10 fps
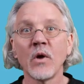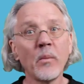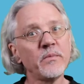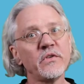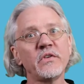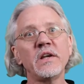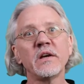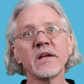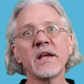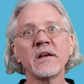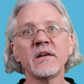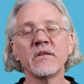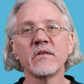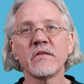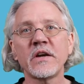hope to see you again
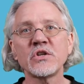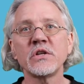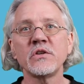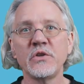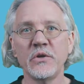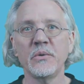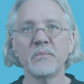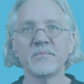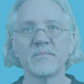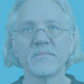in session 2.